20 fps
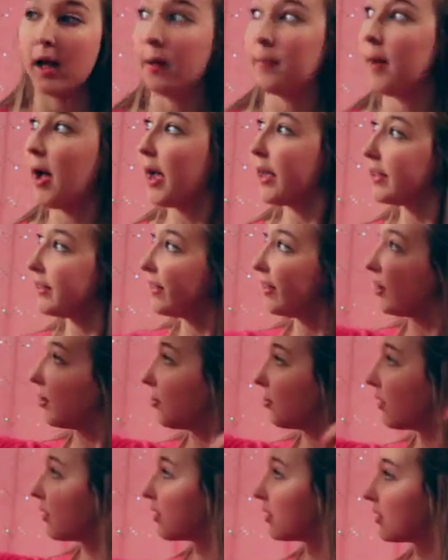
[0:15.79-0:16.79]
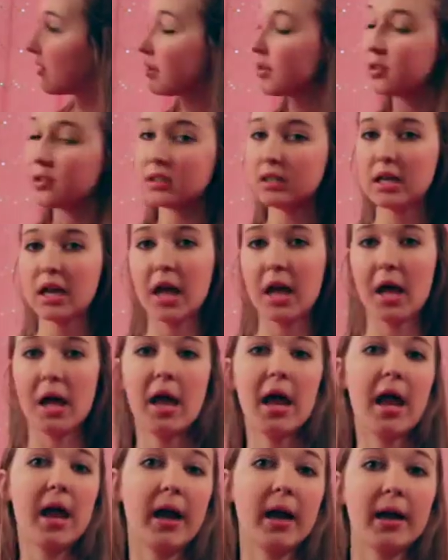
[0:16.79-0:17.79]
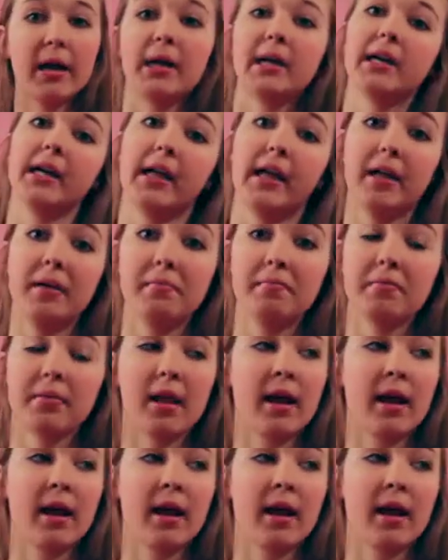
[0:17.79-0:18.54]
Um, I set up this little area.